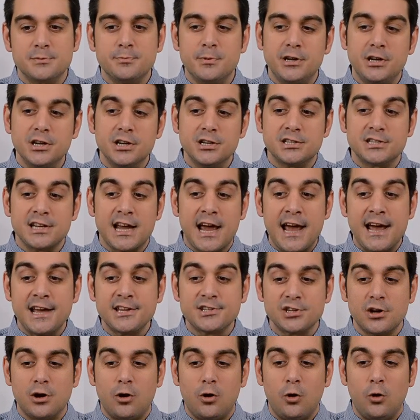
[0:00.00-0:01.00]
because as
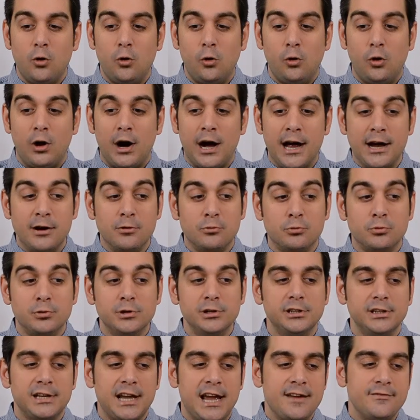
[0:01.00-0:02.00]
a whole, I
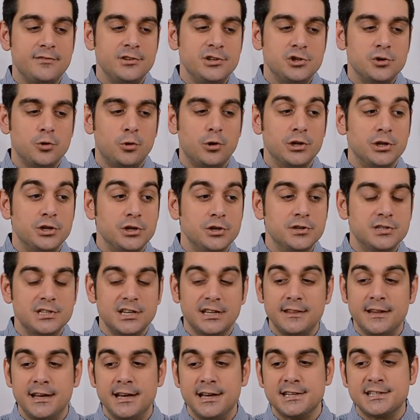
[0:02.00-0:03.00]
really have enjoyed
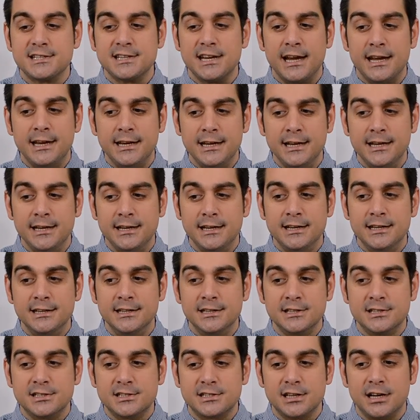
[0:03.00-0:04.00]
using this, and it
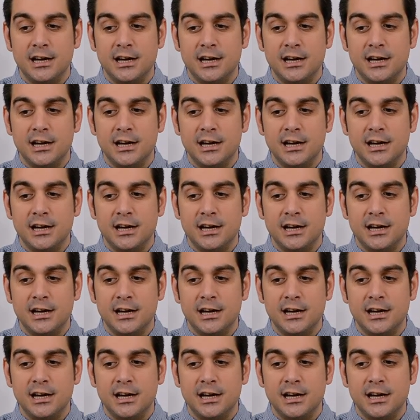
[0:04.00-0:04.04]
is